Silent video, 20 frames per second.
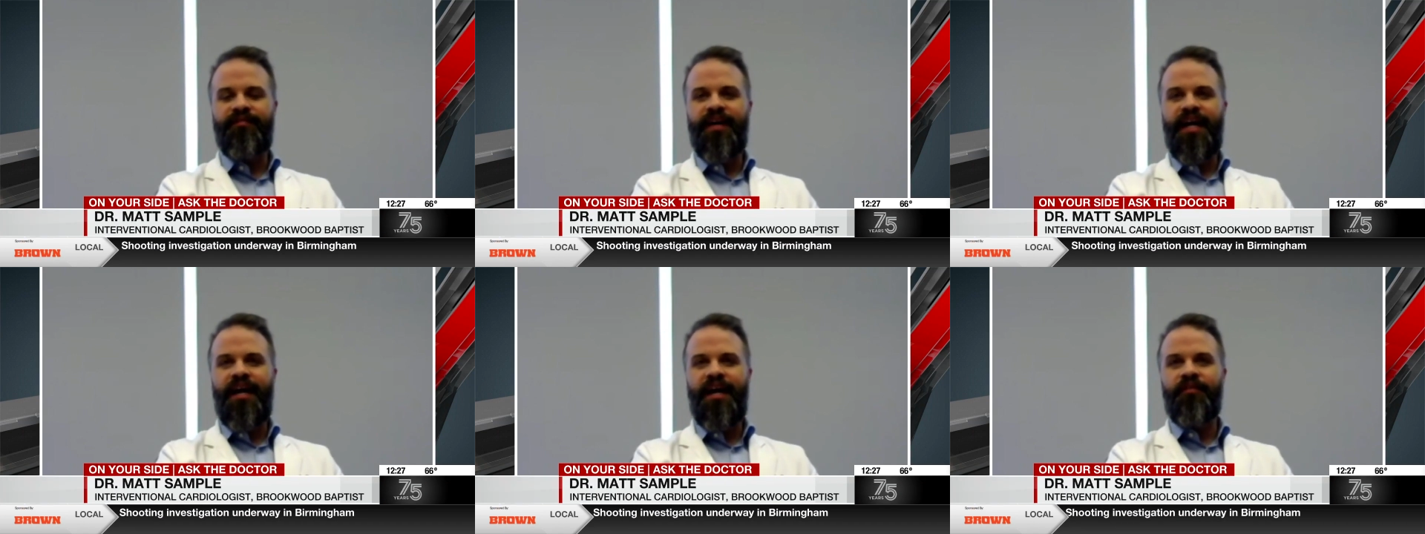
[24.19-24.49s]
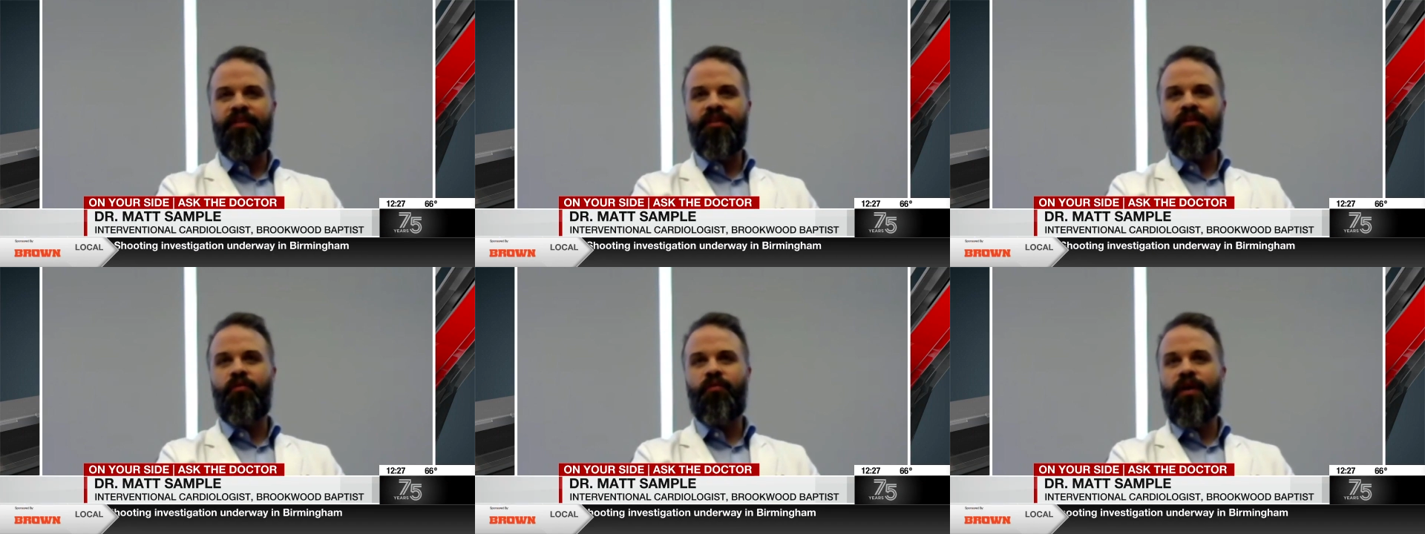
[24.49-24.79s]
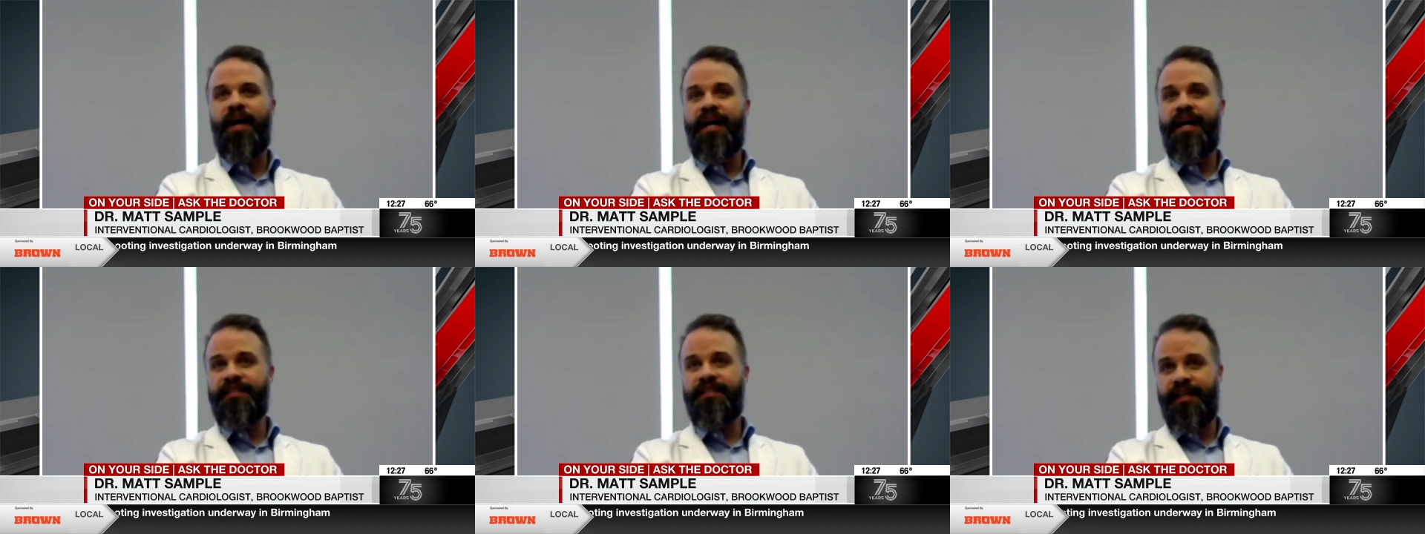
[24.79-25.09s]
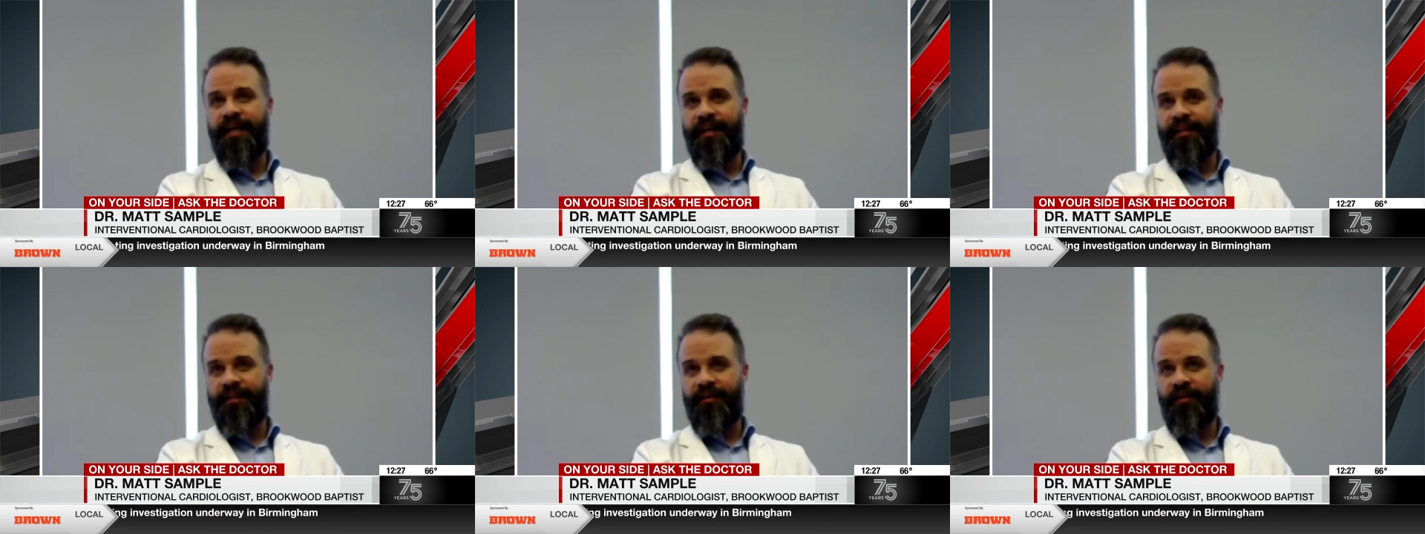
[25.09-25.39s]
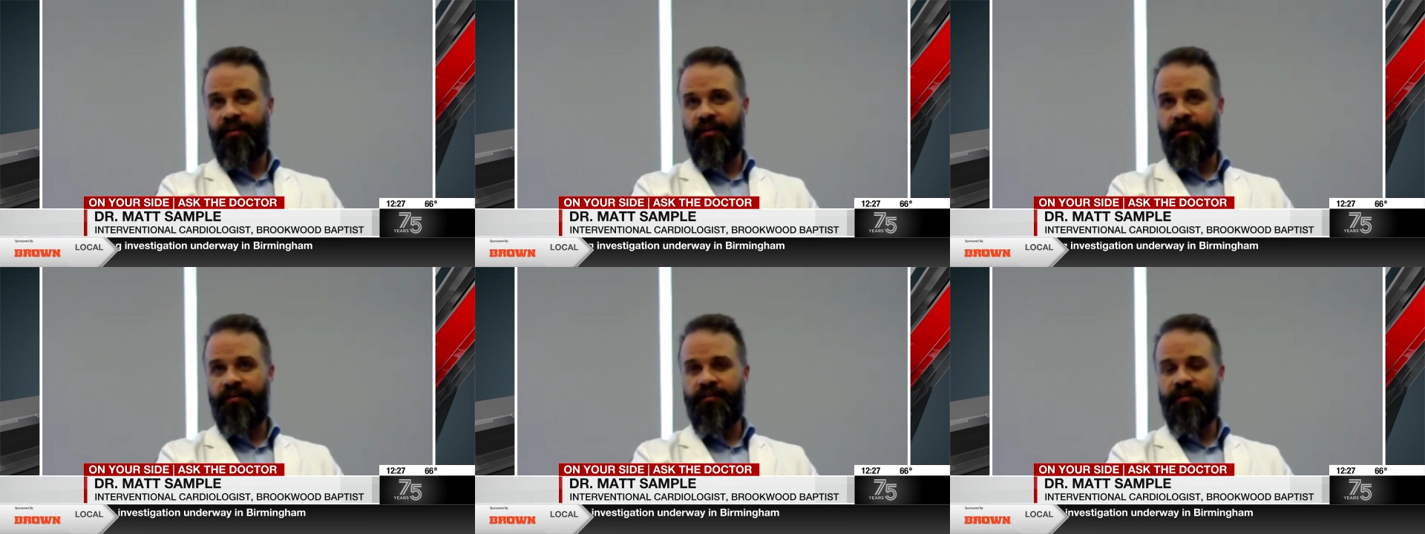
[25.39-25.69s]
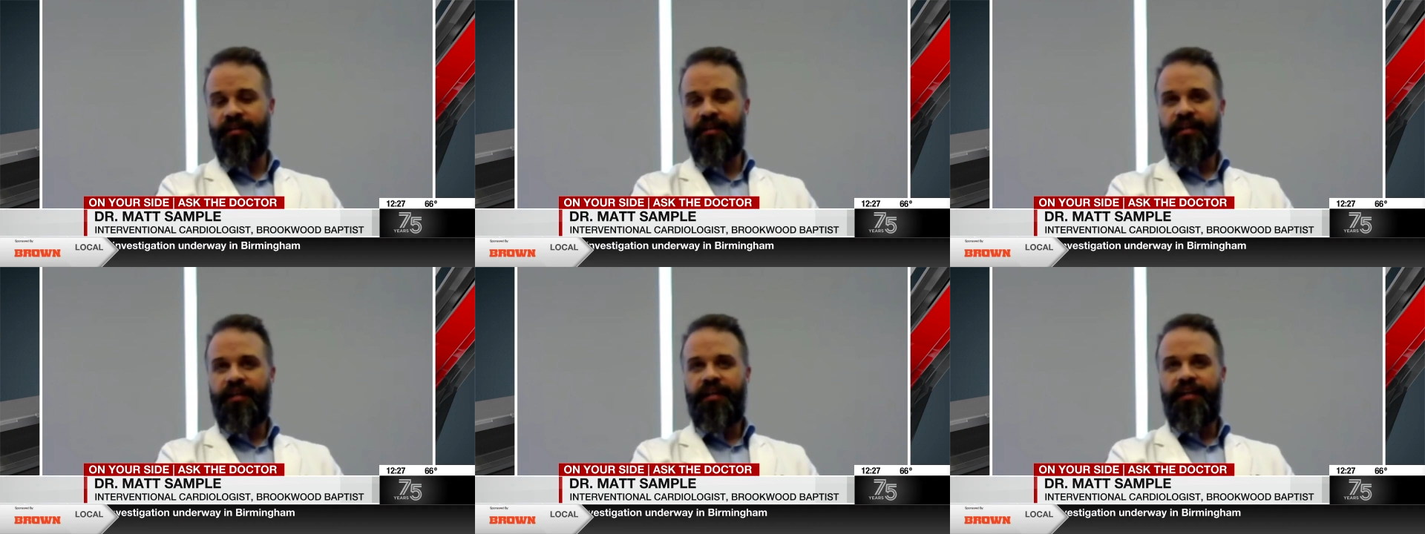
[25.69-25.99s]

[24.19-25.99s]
the valve on the right side of the heart.